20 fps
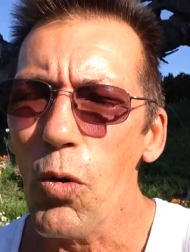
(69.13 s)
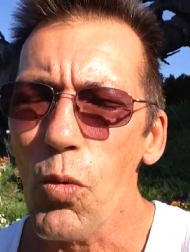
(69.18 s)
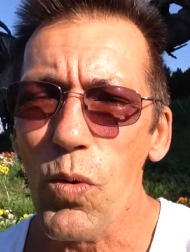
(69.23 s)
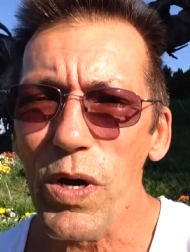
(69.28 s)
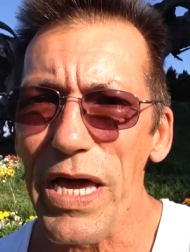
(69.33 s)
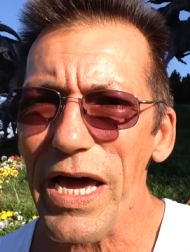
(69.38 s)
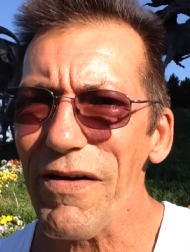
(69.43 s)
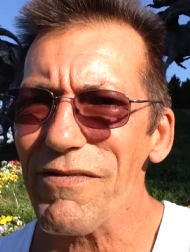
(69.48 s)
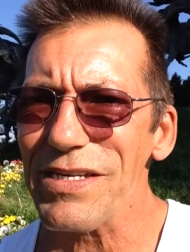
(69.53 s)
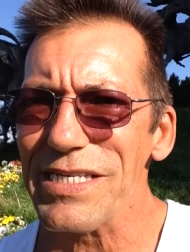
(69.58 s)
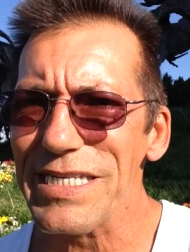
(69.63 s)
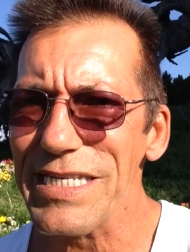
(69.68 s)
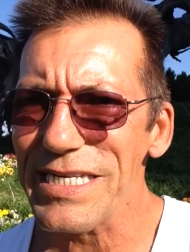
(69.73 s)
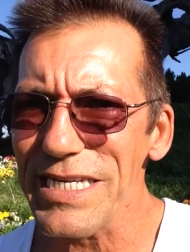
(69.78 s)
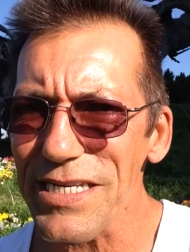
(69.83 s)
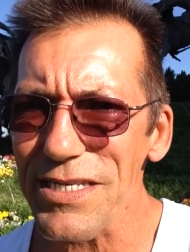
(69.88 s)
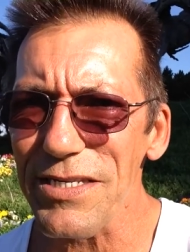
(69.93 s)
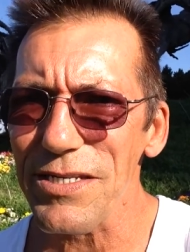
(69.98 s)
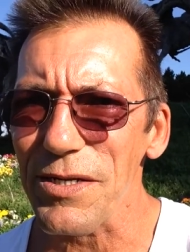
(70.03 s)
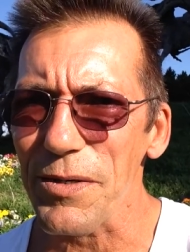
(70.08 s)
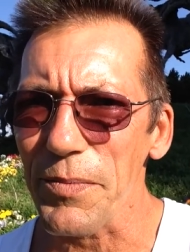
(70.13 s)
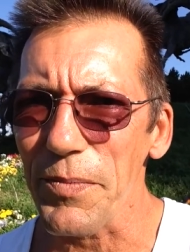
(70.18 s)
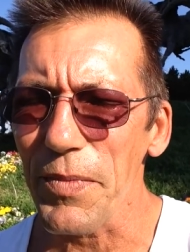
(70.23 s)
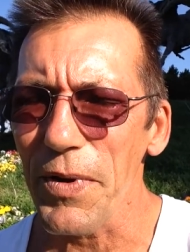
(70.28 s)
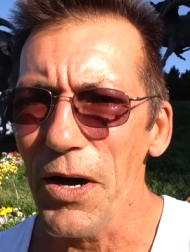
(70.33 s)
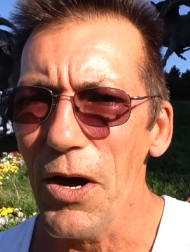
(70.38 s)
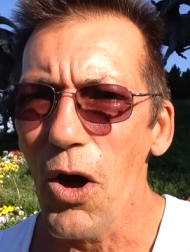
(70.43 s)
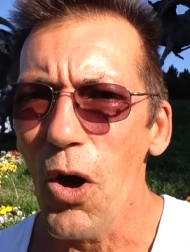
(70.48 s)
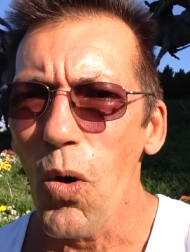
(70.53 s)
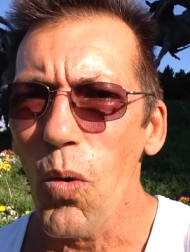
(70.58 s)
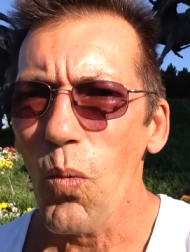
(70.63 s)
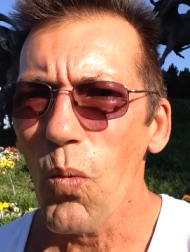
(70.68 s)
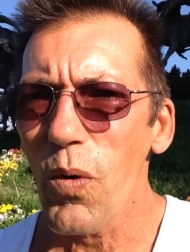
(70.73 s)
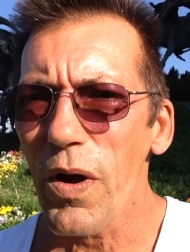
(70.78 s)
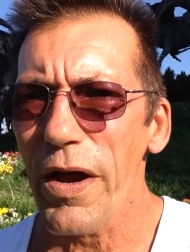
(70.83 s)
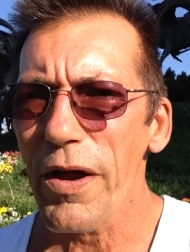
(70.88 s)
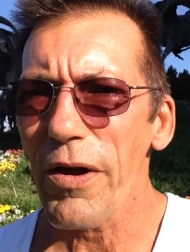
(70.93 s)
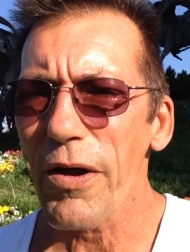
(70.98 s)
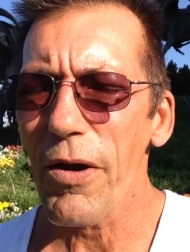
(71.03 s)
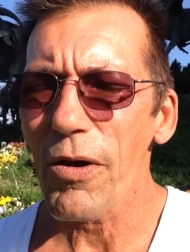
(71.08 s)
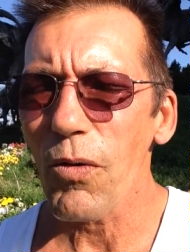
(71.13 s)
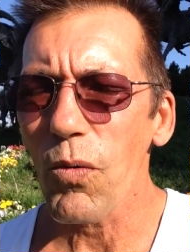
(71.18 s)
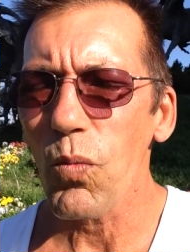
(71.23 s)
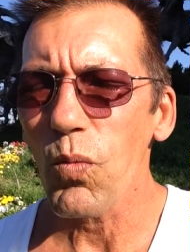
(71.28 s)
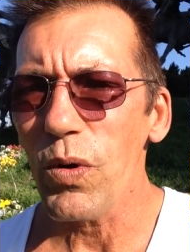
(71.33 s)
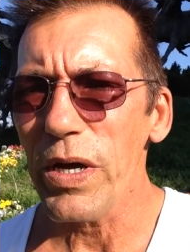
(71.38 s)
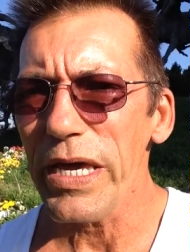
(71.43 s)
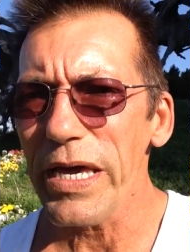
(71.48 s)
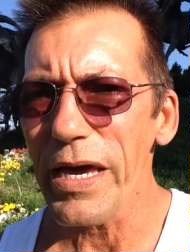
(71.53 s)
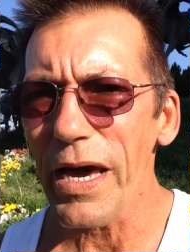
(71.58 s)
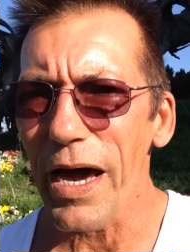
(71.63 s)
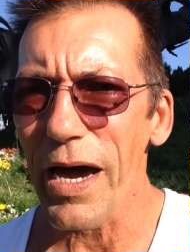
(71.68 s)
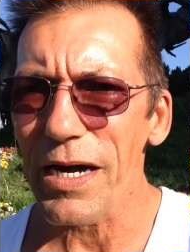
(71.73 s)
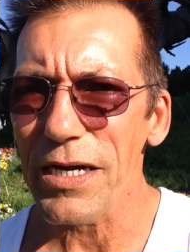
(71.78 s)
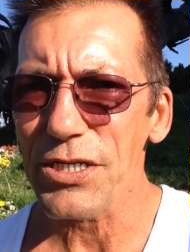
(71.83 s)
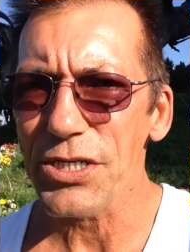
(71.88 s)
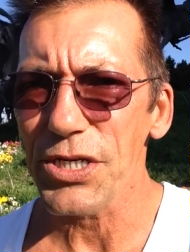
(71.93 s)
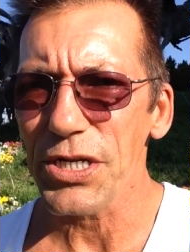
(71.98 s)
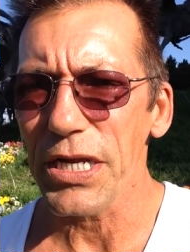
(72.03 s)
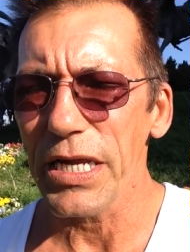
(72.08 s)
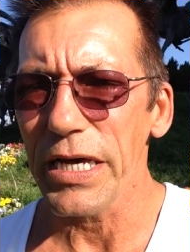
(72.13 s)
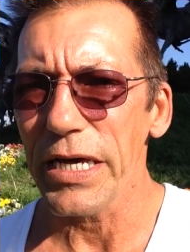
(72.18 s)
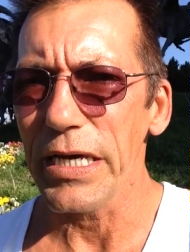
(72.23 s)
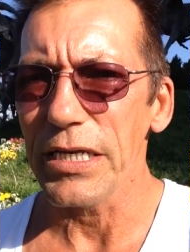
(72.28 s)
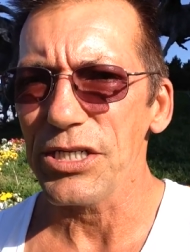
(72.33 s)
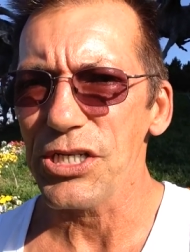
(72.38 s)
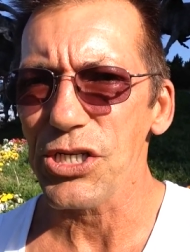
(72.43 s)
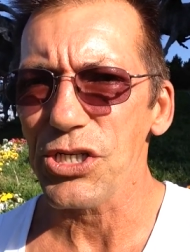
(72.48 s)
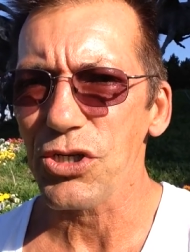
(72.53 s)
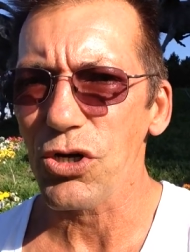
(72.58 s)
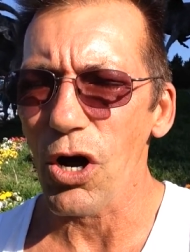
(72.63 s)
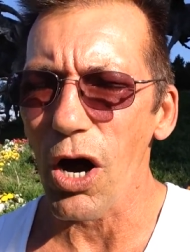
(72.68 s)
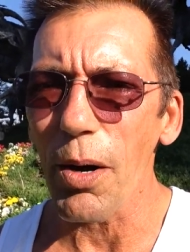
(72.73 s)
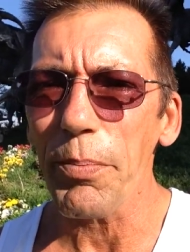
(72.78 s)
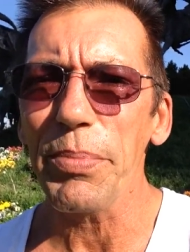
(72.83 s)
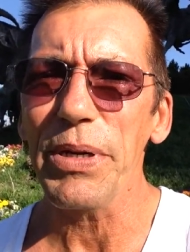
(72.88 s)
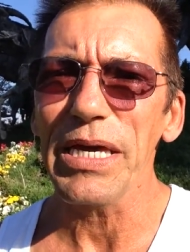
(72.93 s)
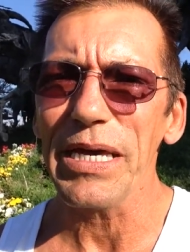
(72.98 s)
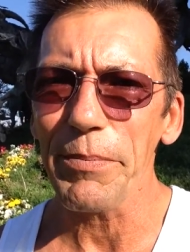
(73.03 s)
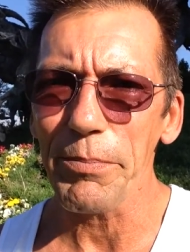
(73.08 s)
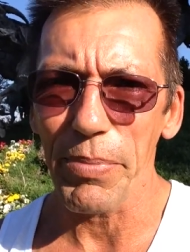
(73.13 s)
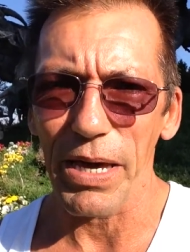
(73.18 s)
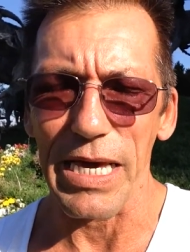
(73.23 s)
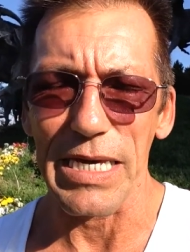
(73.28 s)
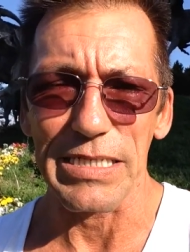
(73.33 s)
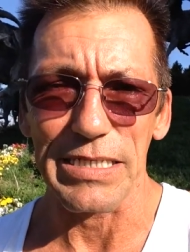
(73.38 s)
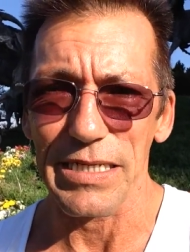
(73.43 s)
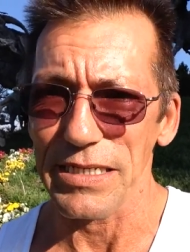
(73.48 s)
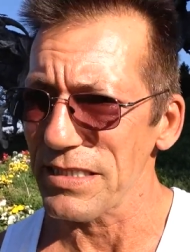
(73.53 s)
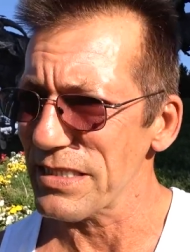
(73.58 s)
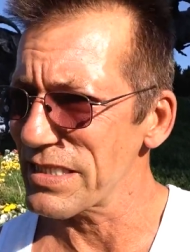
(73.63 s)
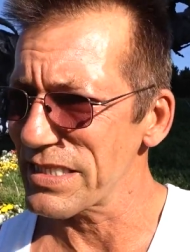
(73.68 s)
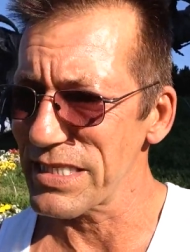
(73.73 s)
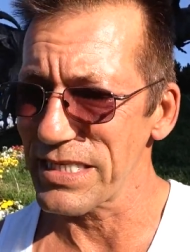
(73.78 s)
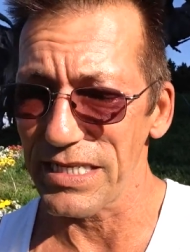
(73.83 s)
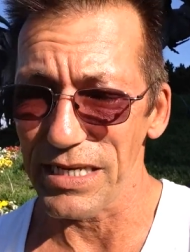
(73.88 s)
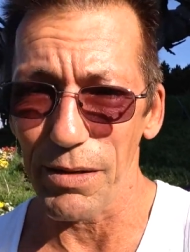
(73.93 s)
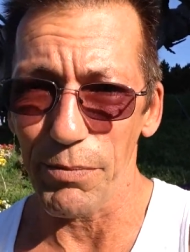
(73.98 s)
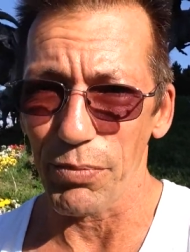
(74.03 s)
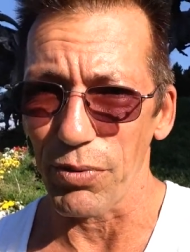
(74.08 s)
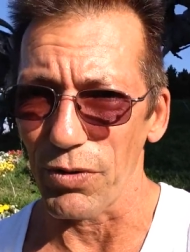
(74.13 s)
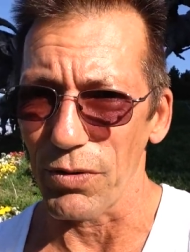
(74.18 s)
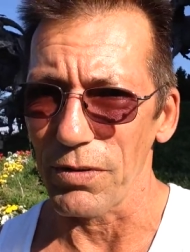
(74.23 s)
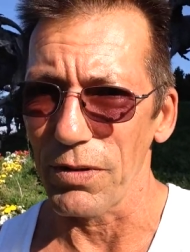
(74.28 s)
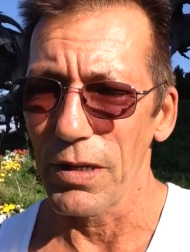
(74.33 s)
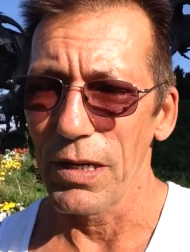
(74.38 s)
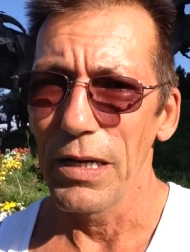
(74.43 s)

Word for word: We have a system where we actually just copy and paste. It's simple.